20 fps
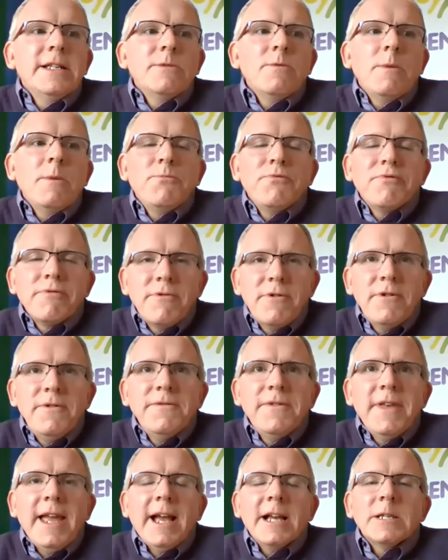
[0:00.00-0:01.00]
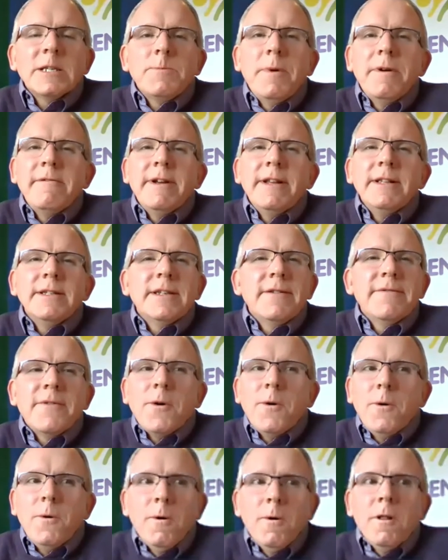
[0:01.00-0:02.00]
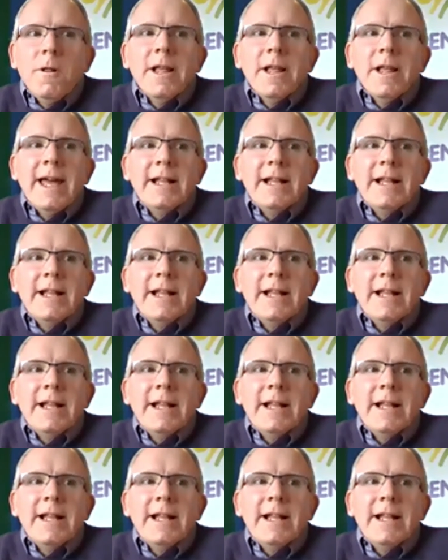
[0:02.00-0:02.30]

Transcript: to improve the experience of all